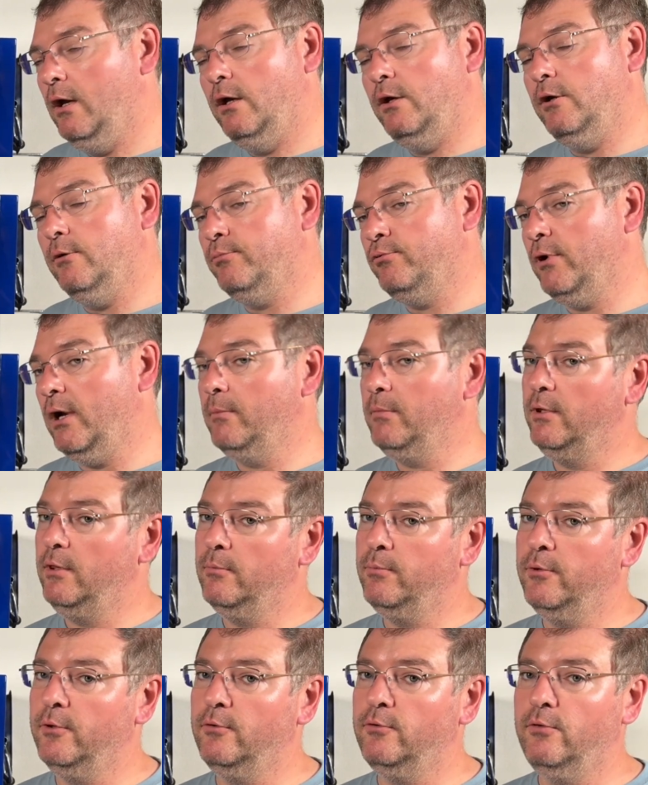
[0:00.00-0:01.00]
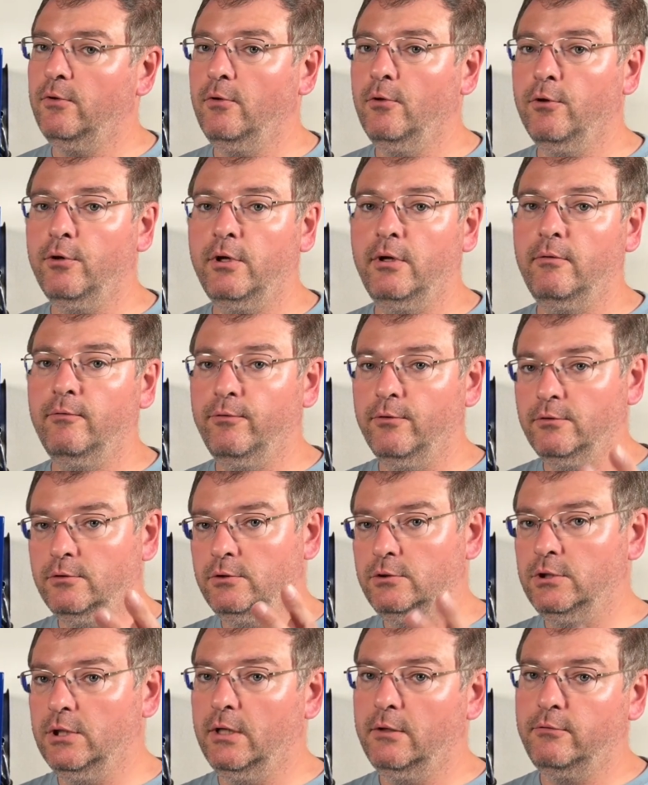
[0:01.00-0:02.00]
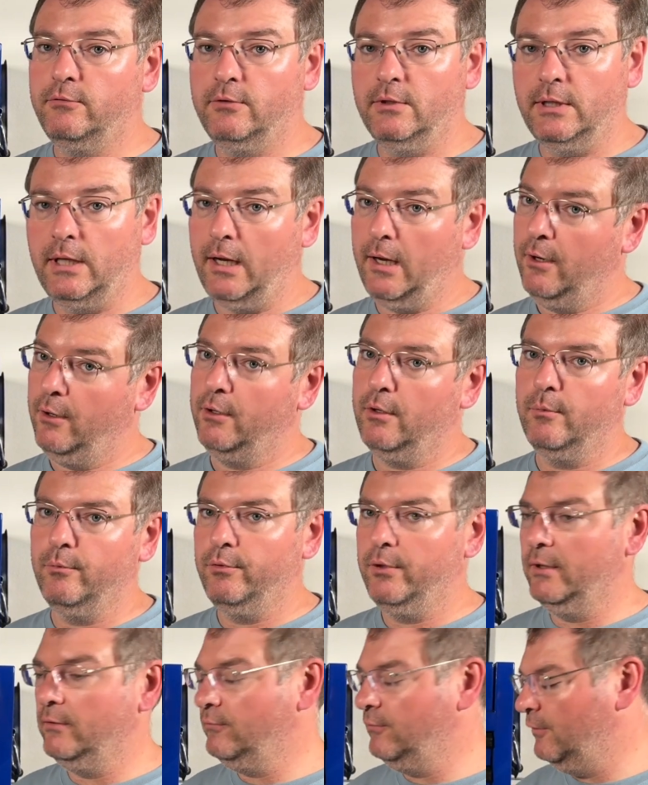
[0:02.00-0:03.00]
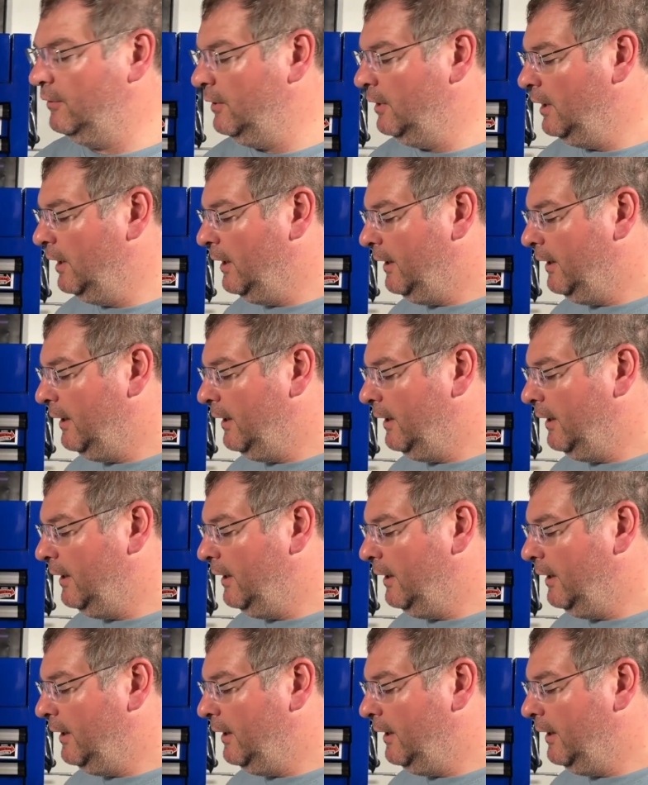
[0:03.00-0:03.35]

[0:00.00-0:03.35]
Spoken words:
you're probably the person looking for just an air compressor.